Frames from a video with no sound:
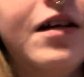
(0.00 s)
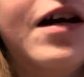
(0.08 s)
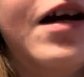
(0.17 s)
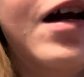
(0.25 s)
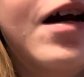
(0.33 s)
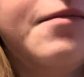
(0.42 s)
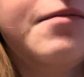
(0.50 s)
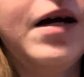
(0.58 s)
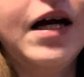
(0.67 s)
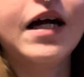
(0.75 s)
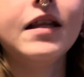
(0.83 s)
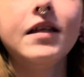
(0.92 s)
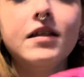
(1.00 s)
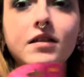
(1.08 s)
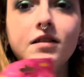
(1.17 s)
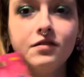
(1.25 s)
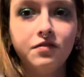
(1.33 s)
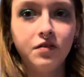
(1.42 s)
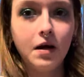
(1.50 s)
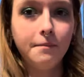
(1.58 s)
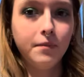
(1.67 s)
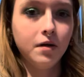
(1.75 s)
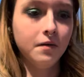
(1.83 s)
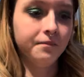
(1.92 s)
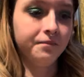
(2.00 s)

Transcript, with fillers: Um, I got these from